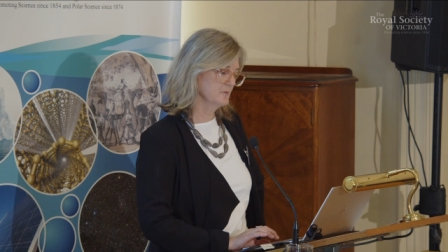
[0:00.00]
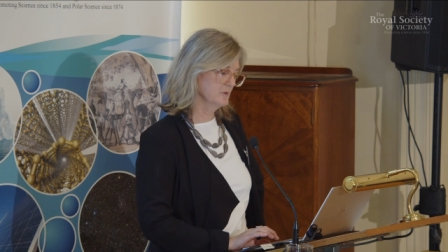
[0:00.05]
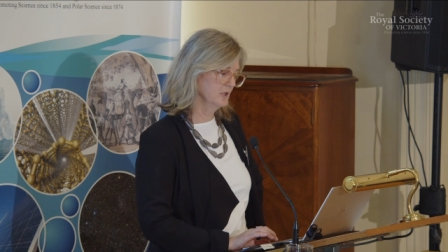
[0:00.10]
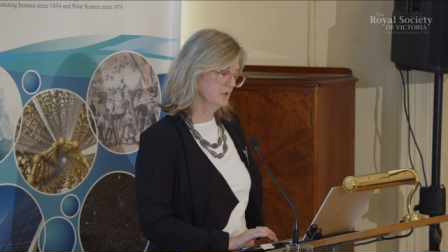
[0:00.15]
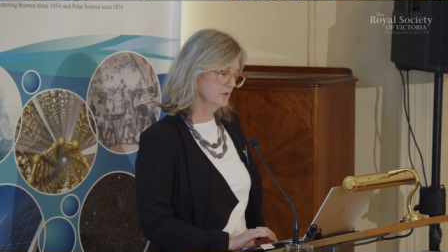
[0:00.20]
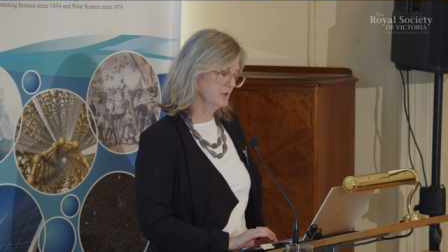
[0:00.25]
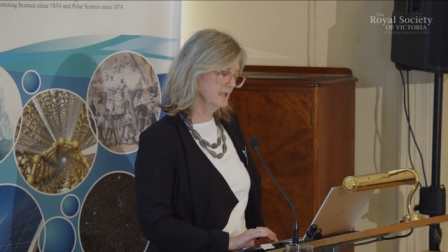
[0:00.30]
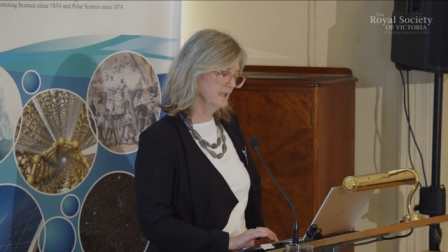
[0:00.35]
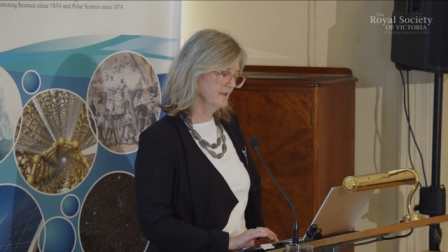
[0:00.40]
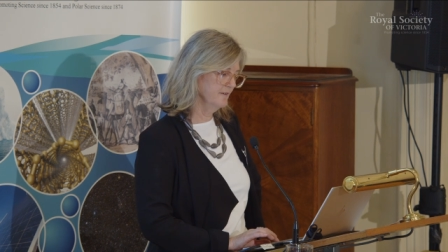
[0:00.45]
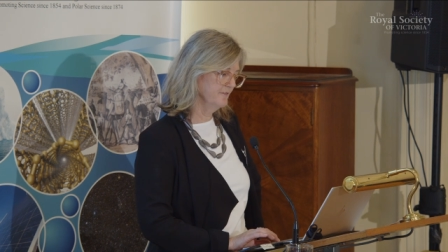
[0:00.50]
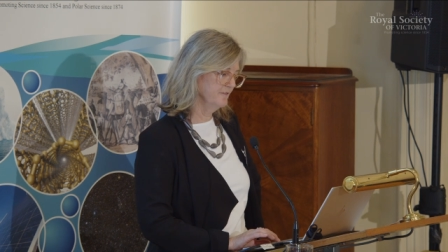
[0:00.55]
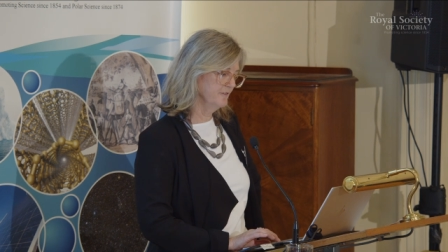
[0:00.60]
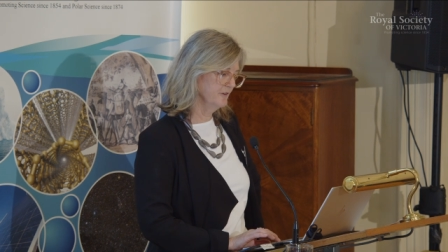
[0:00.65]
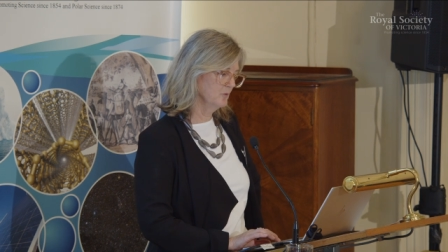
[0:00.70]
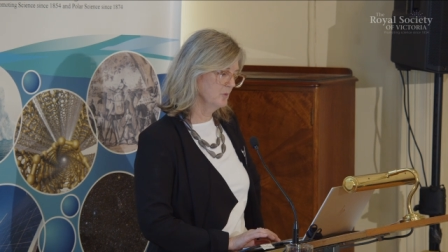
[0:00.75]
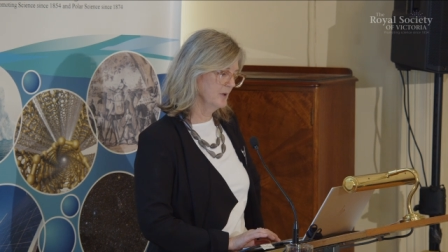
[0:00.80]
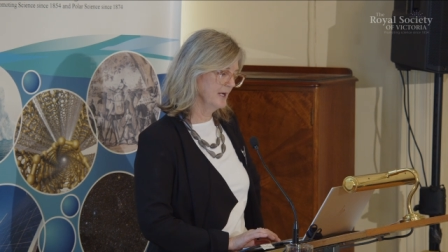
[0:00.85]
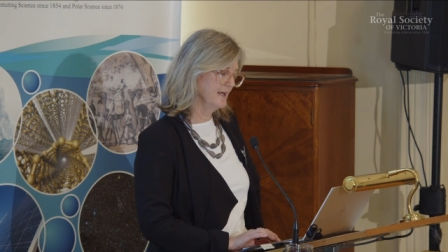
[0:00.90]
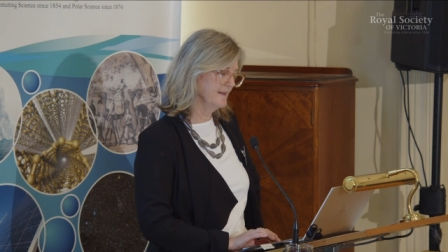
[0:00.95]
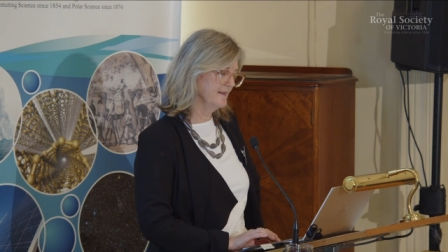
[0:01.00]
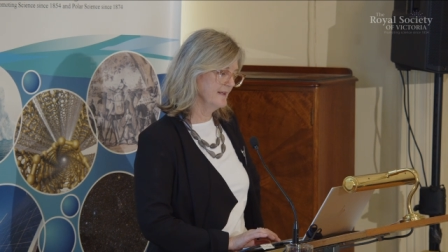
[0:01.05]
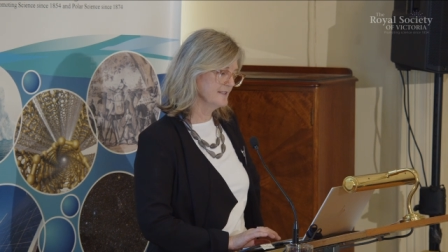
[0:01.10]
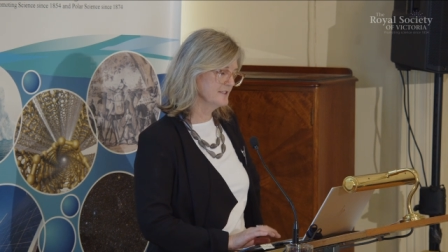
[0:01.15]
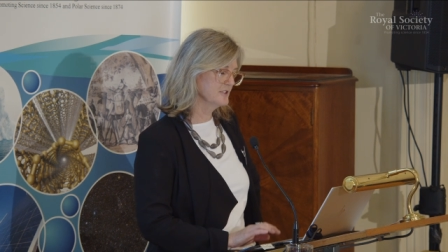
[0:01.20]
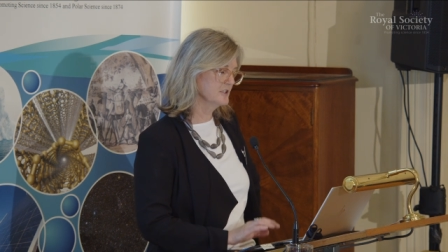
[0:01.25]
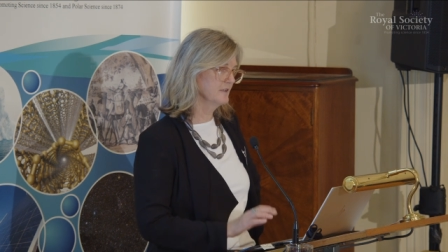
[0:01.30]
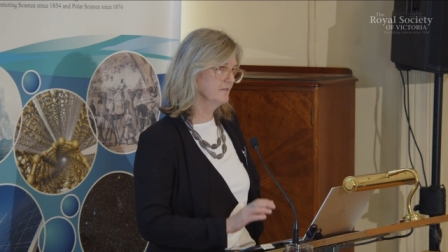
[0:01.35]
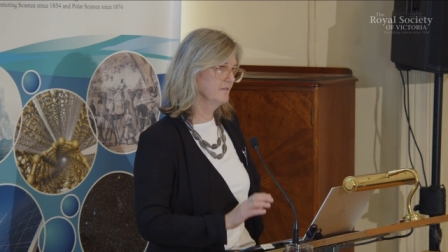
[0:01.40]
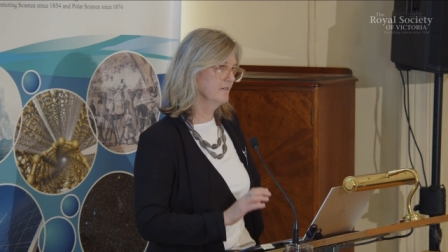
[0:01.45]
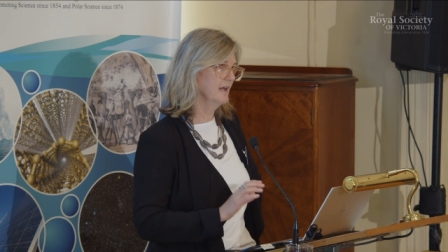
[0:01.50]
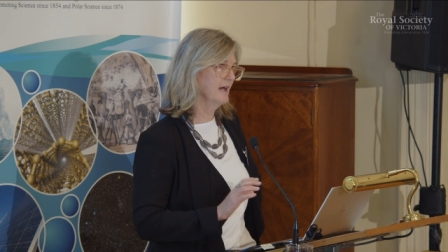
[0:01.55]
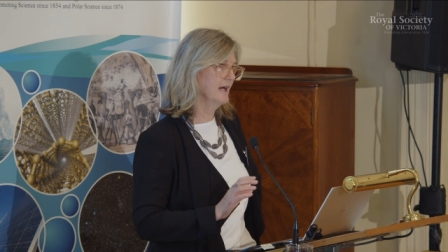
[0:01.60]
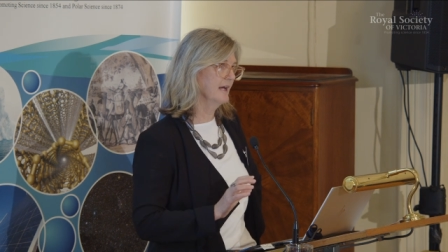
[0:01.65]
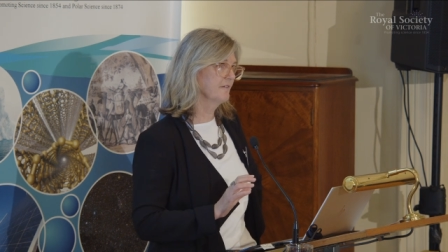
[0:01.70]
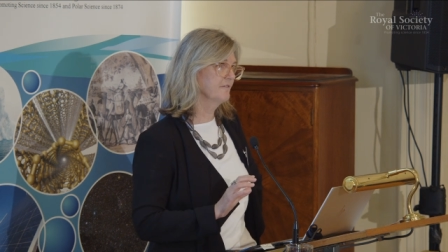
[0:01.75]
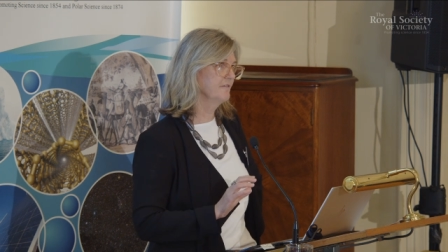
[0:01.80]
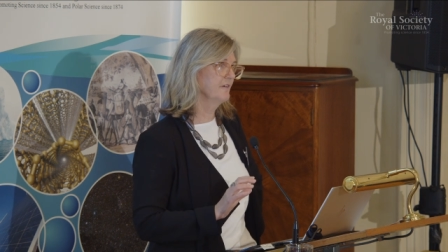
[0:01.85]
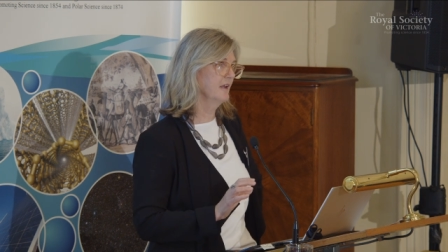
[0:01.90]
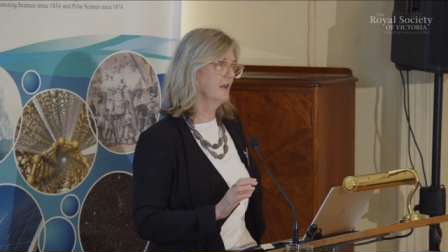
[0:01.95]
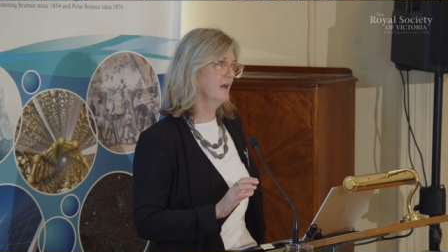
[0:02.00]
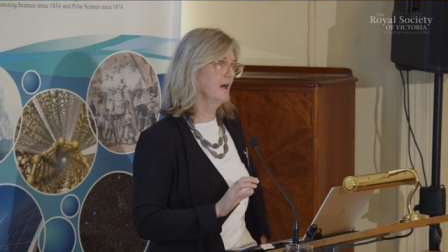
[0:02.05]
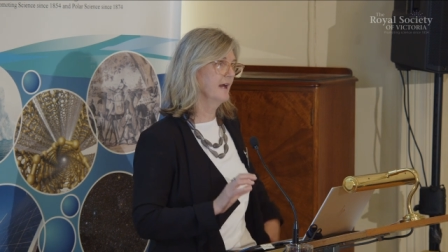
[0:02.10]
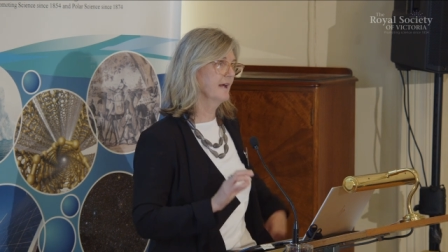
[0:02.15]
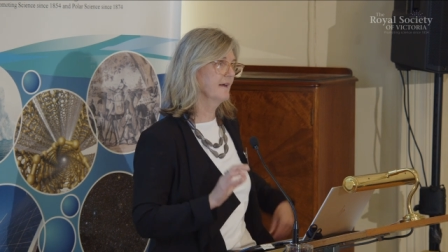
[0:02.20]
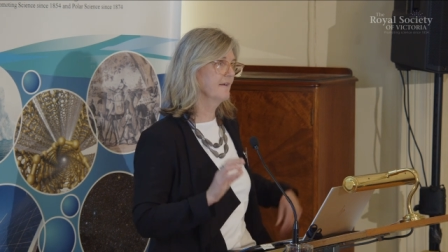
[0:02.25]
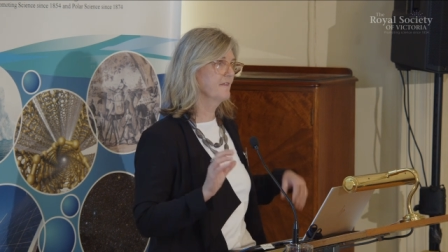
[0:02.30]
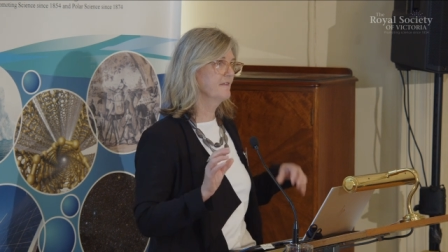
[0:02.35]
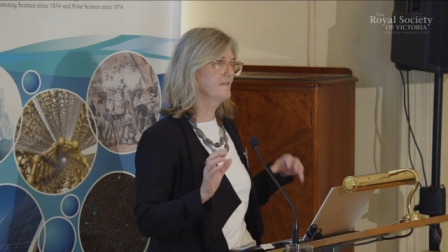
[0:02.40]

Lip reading: We're looking for where there's sort of like-for-like